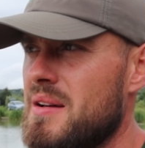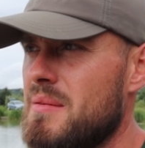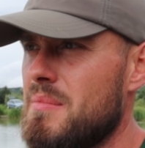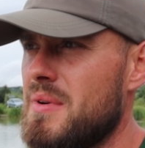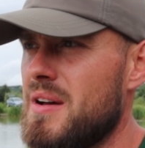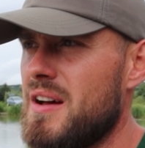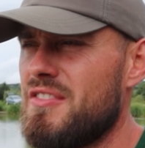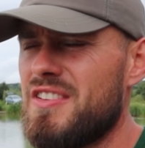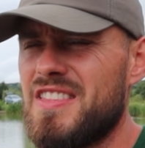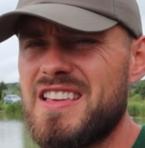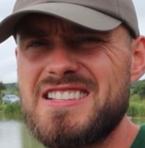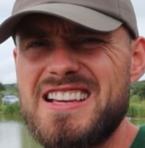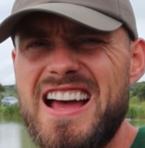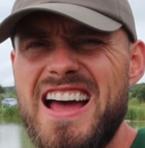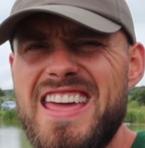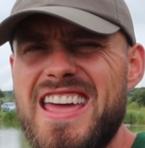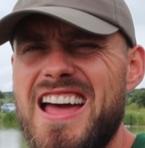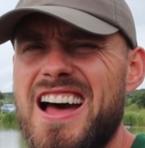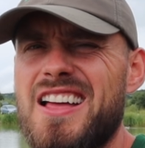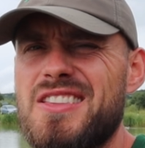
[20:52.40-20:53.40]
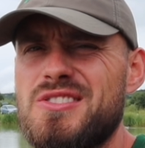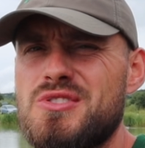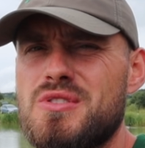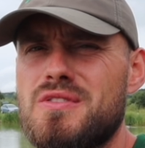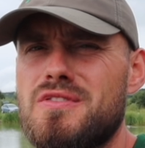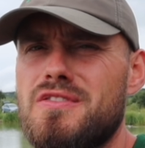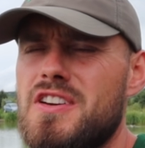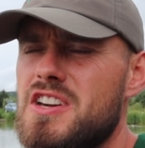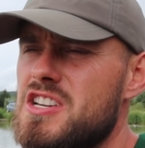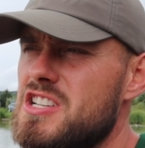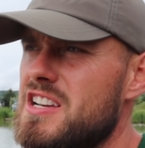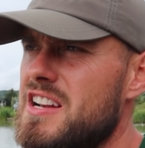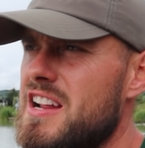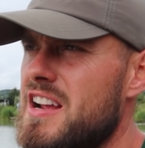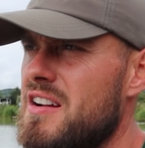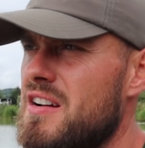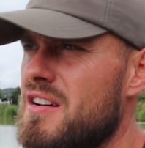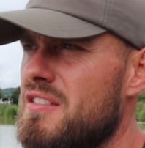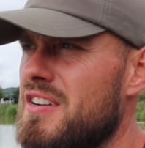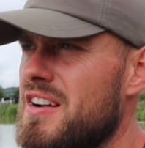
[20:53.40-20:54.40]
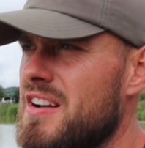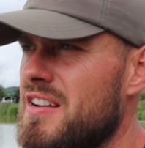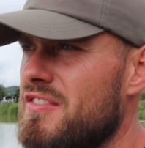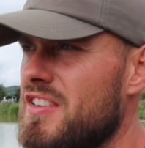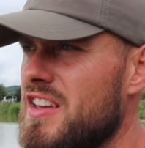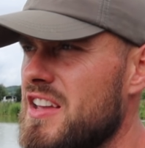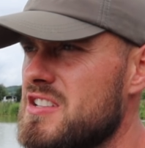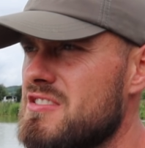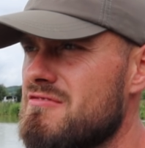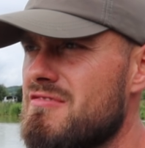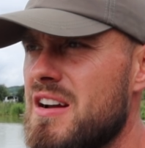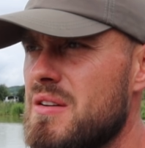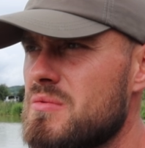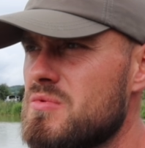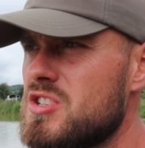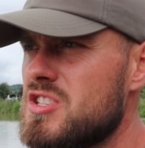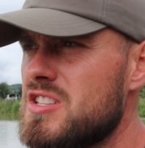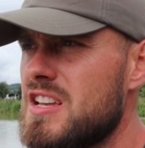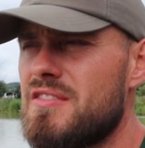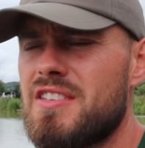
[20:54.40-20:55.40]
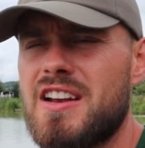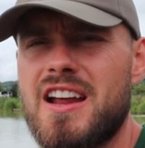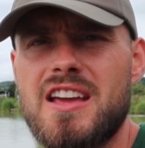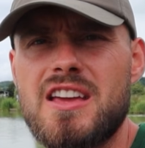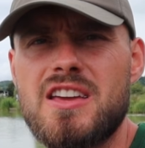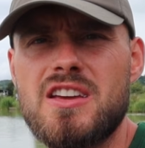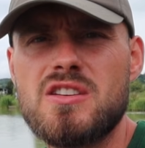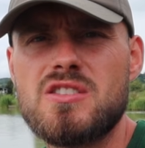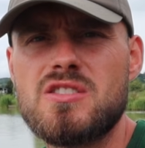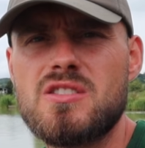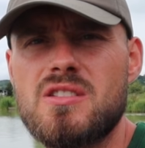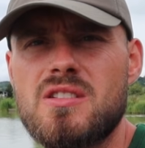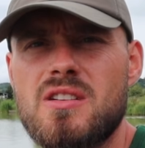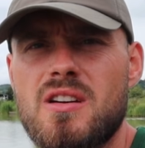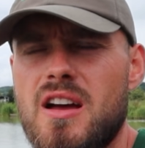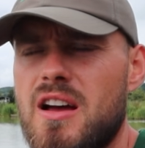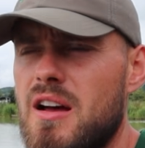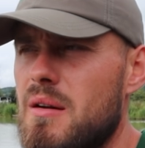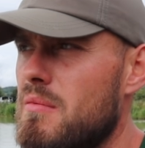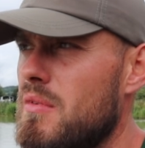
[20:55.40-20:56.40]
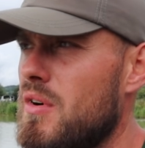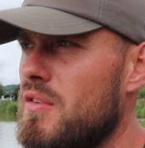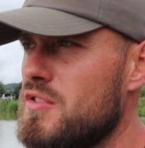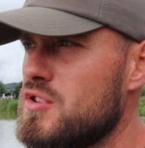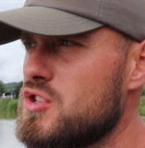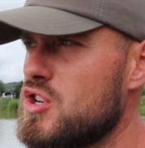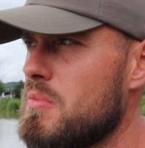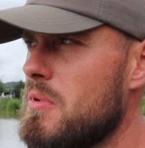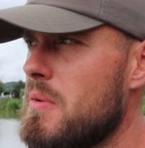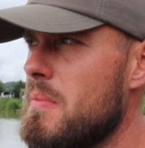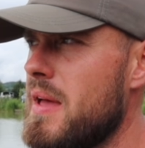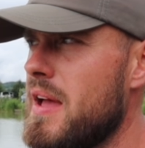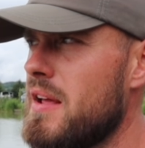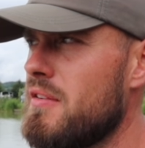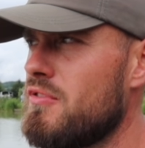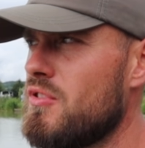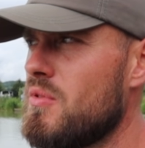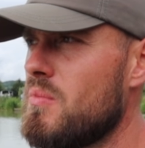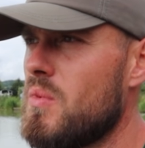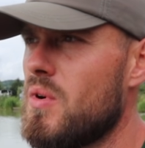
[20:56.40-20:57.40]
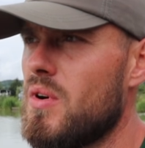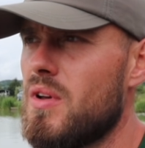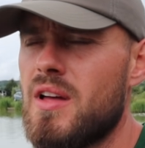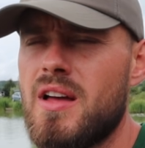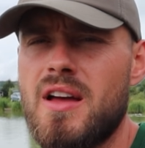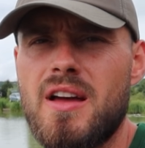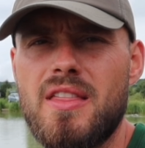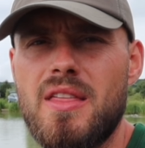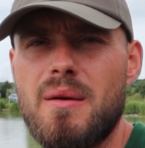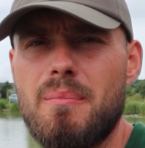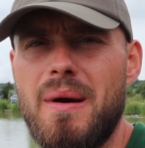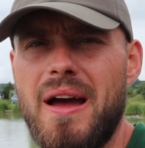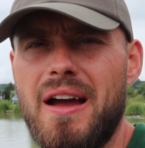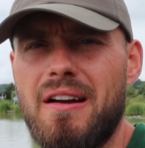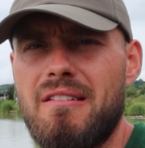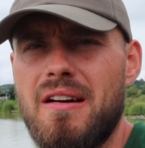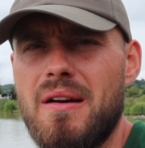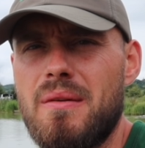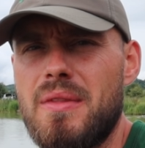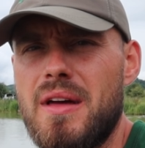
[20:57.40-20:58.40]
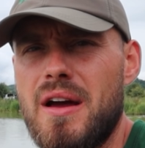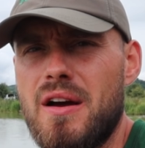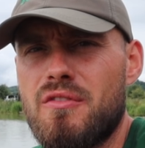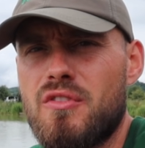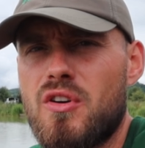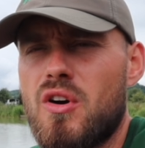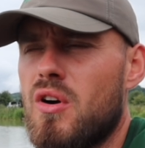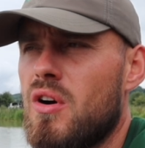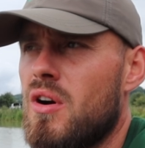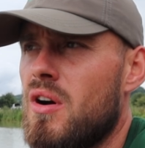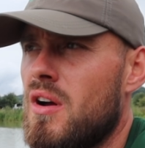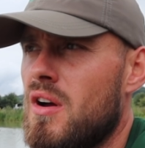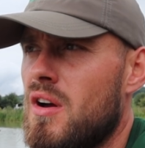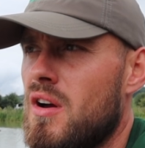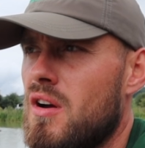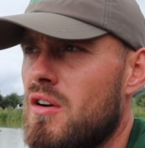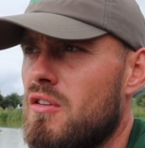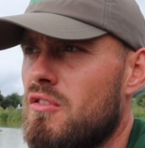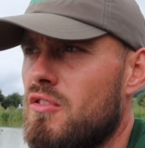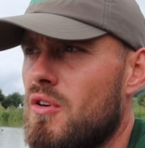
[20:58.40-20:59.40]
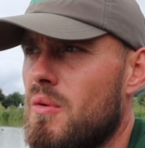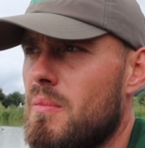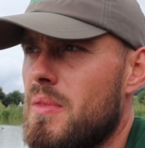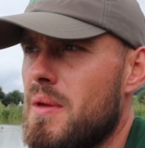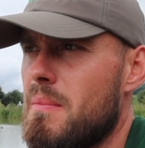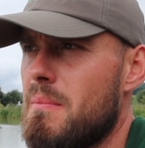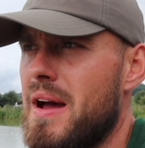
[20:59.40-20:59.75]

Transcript: but I think there's 800 fish in here, and I think it's around 7 acres off the top of my head from what the background that I've got from the